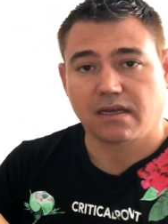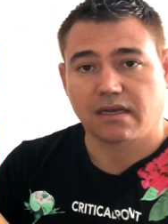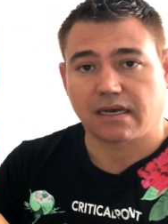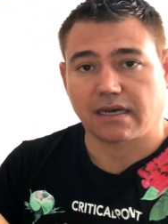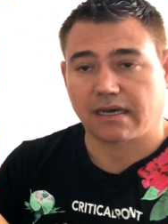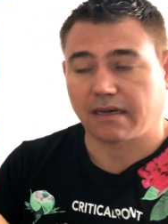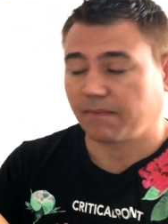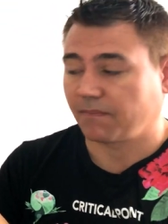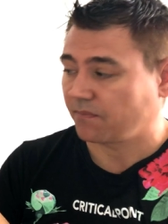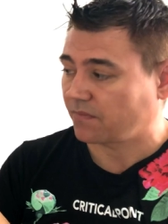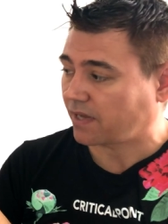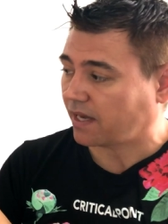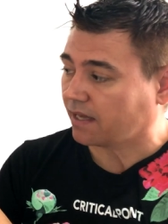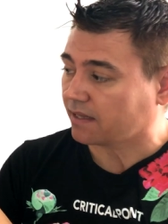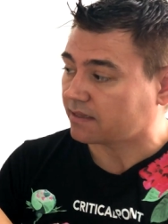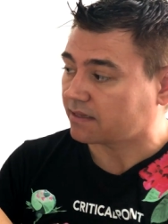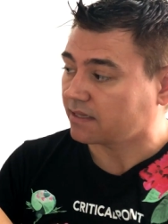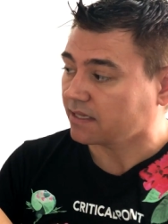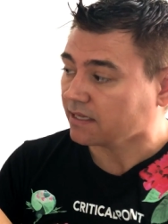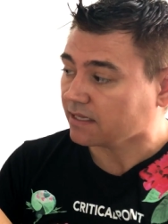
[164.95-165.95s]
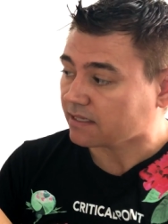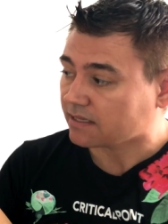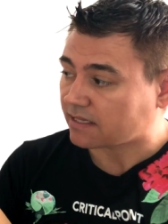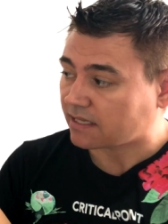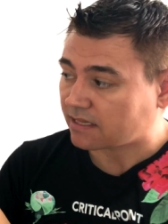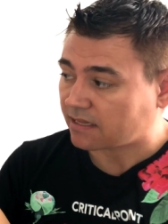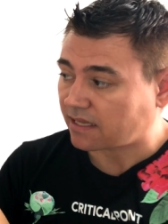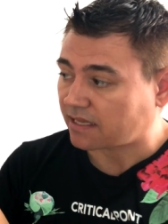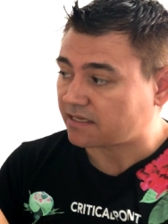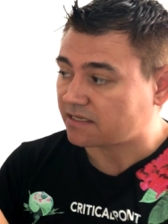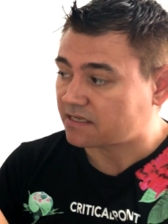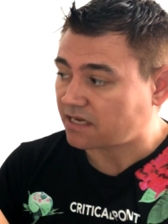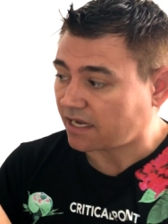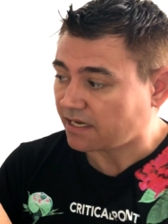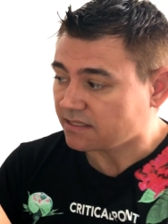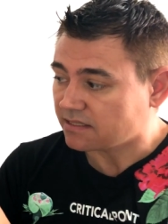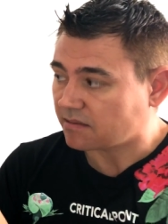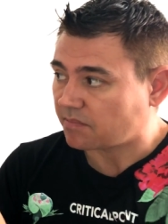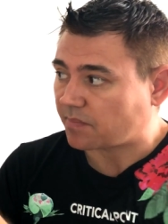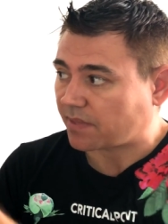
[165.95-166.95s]
Um, I think that they
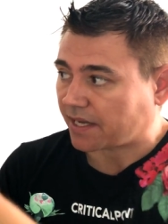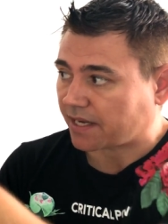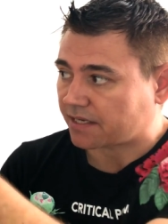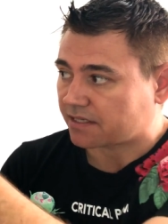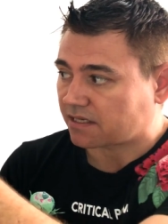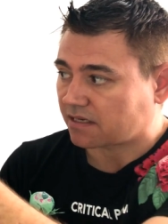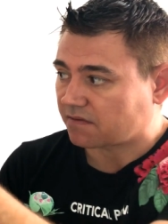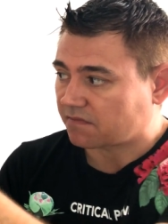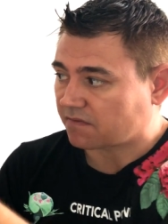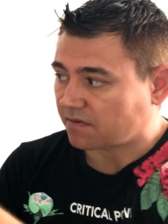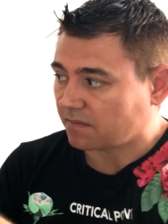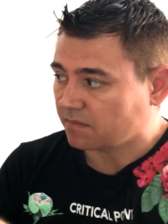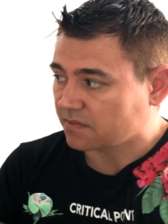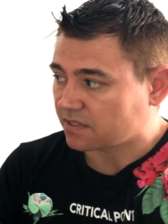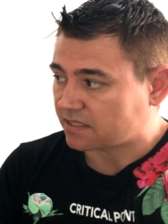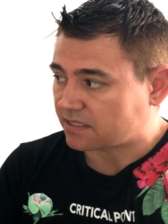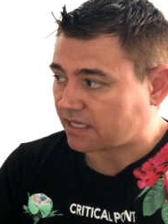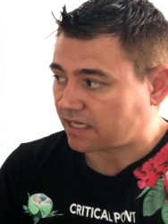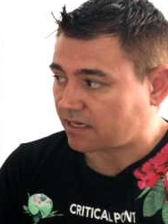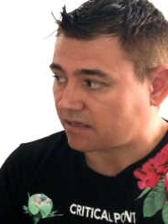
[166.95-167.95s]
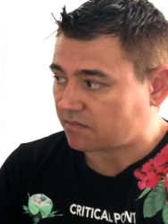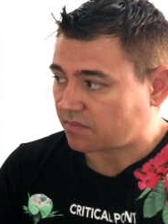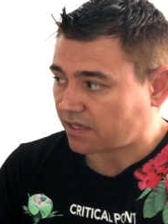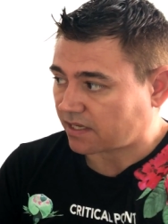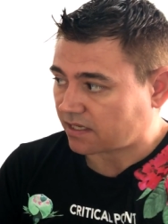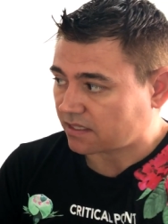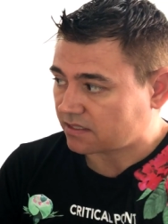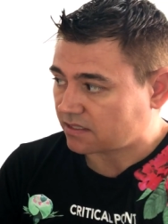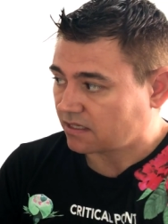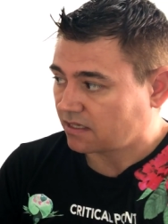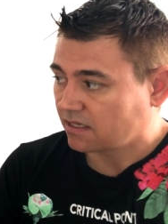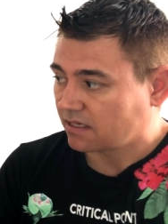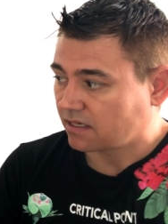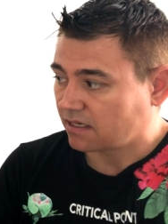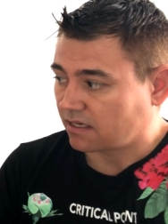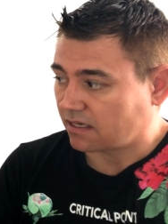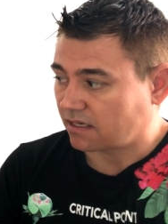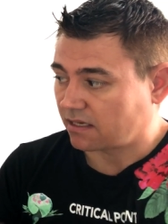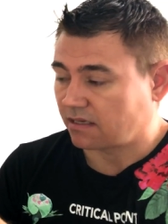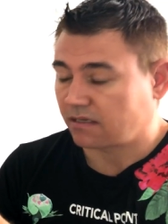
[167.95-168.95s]
changed the packaging from the standard package
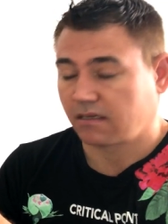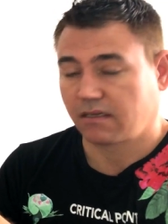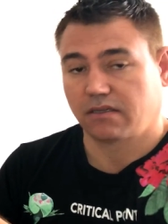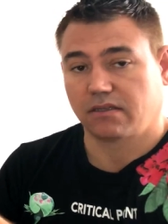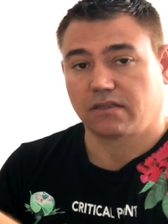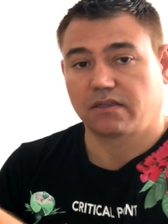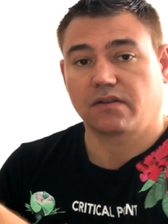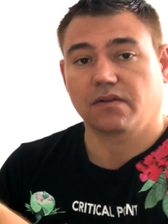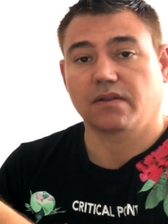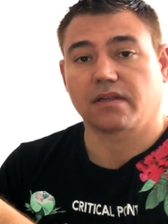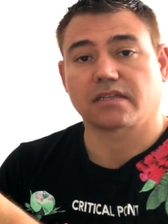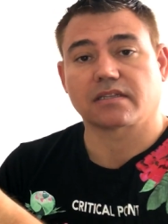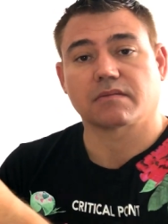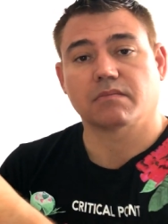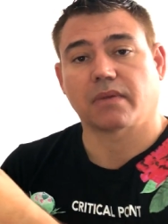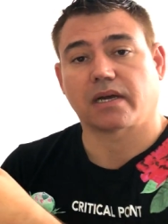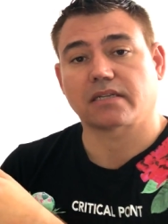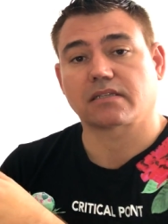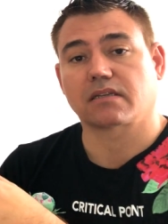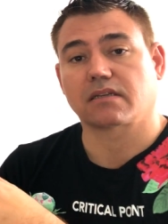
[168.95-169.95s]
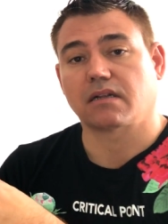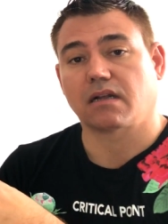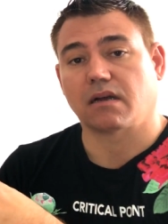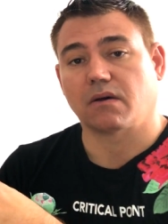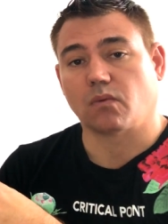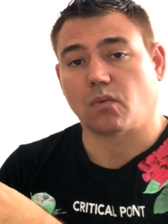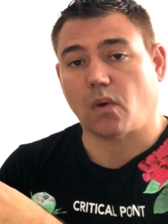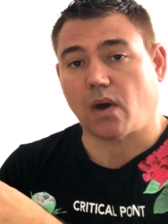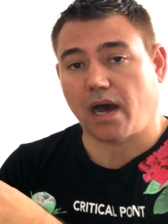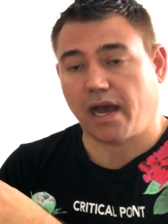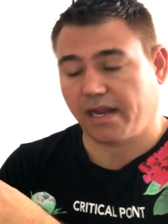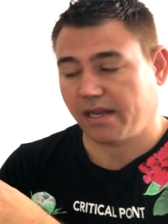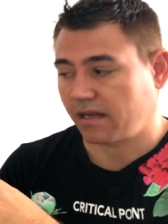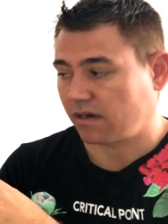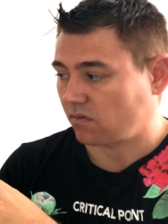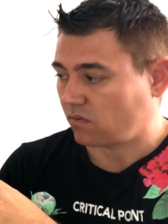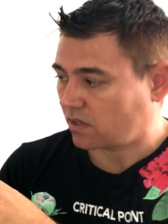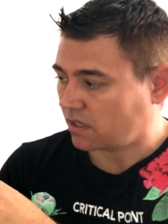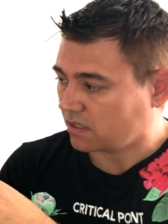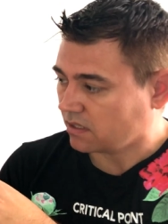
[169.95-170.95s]
uh, to this much wider
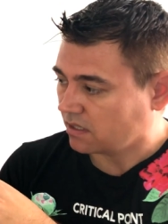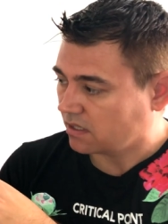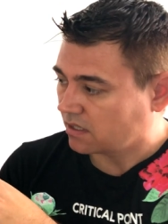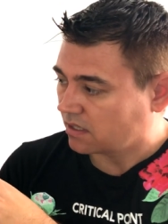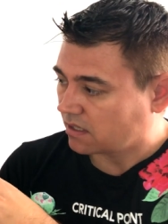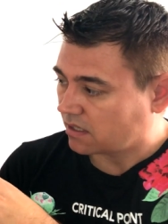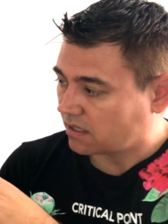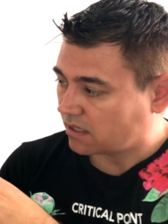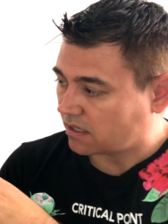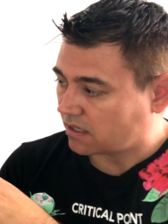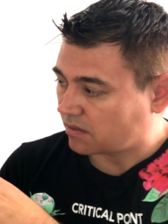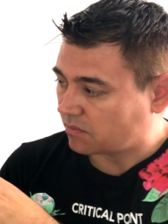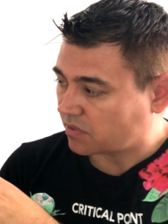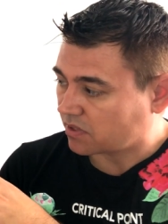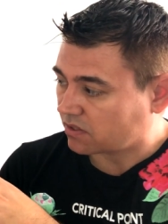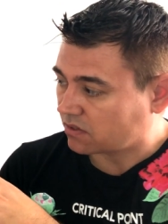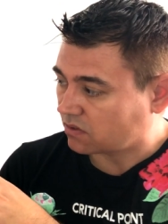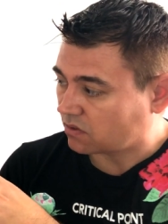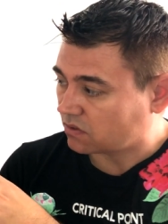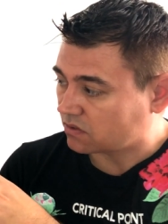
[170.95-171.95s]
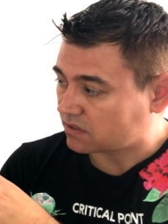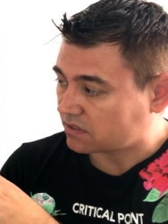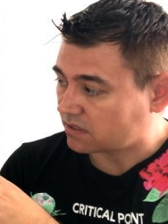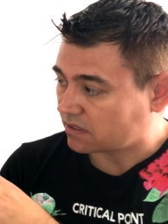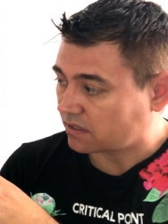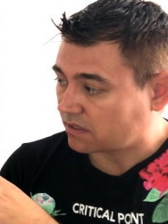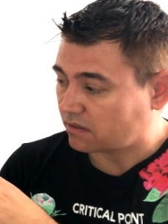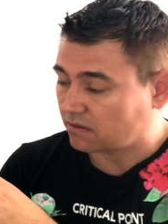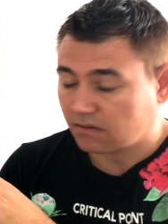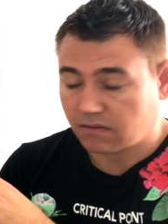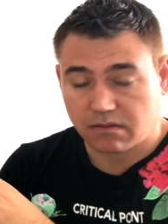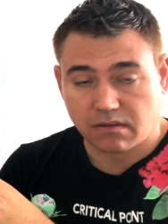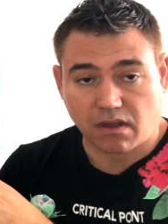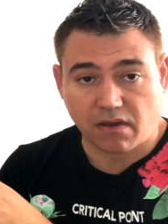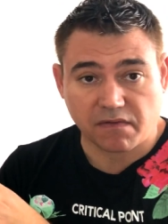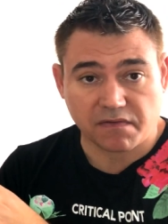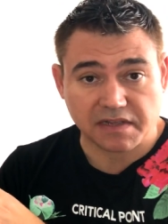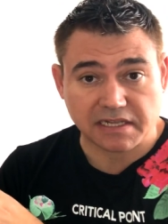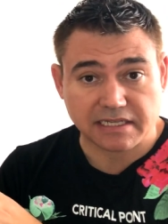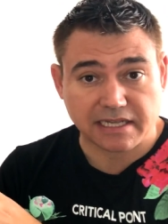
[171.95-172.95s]
one uh, because uh,
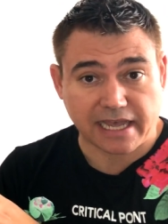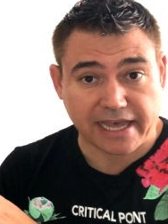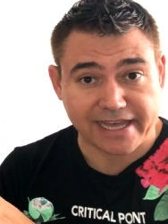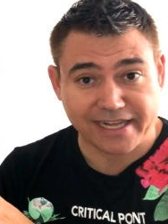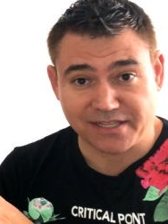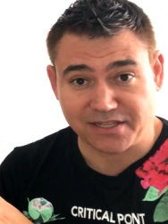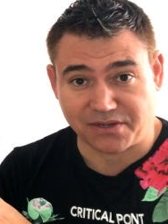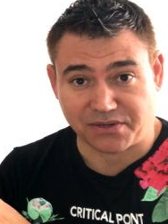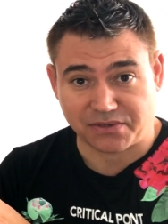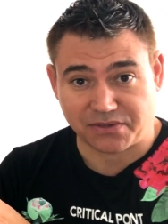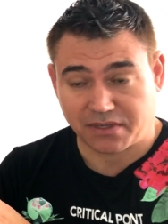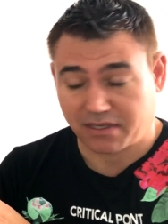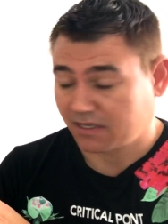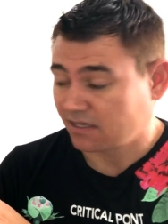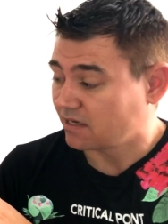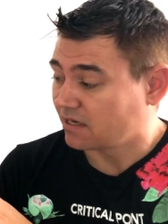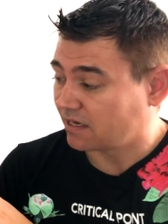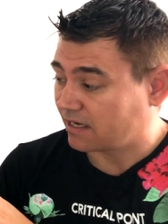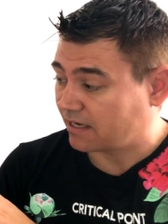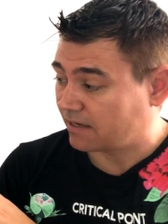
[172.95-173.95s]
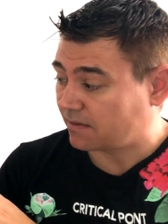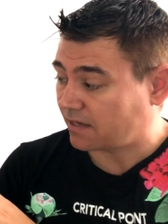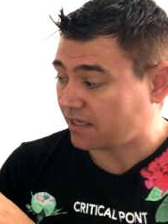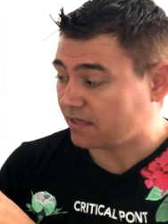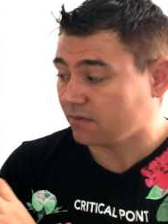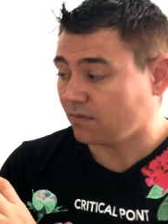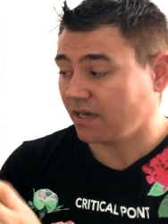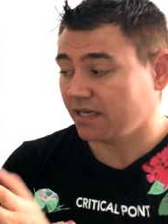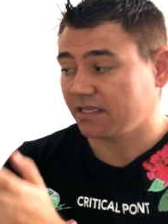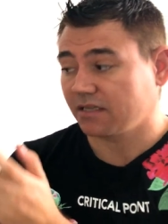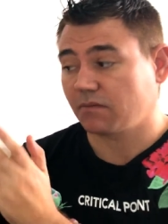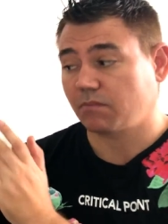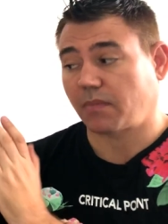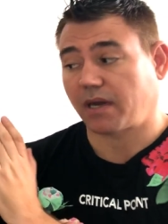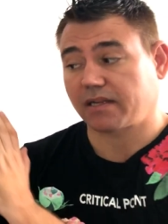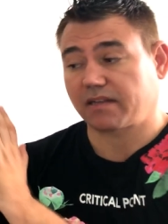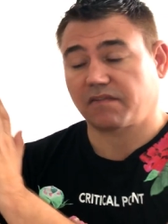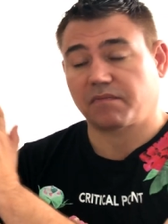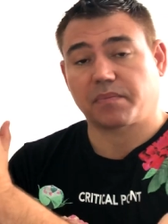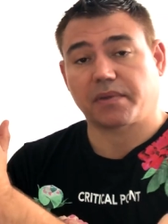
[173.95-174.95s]
of his hairdo. Uh, otherwise it
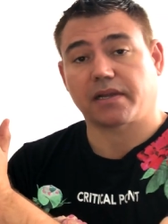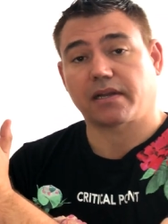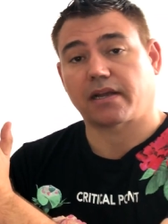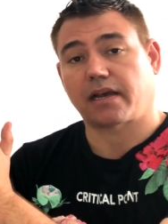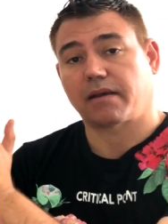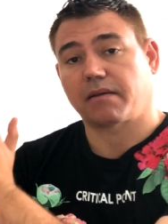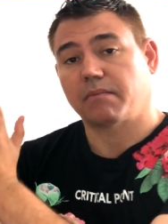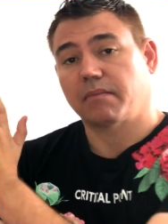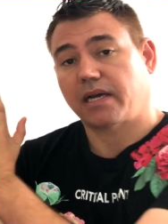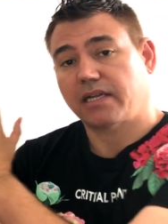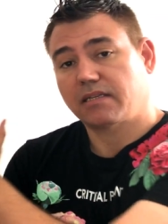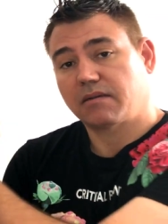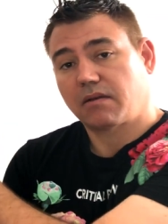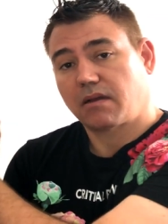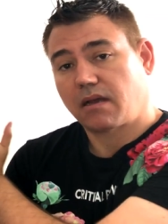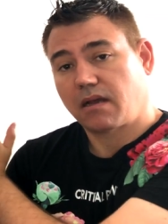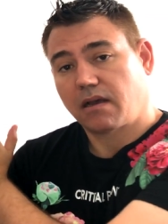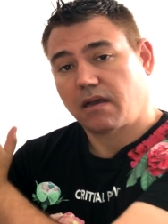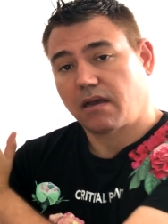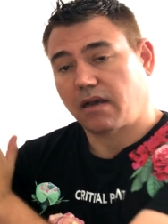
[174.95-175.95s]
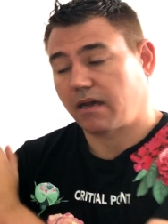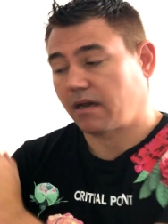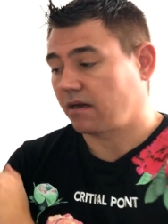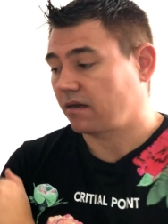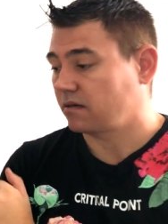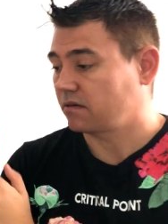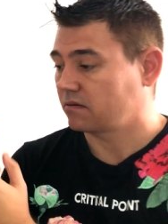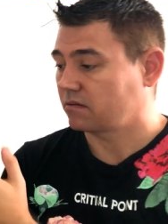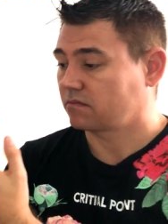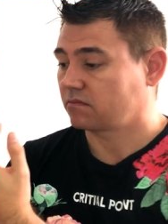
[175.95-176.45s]
might have been a much uh,